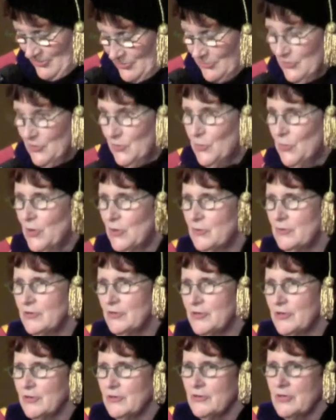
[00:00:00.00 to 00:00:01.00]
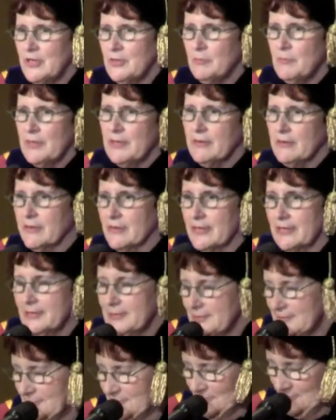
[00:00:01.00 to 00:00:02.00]
To quote Yogi
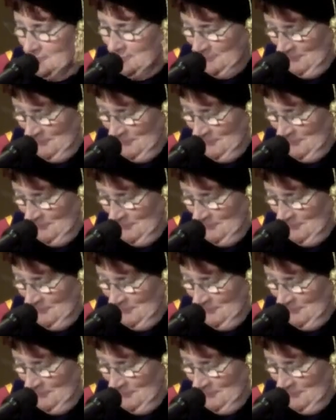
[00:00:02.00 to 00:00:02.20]
Berra,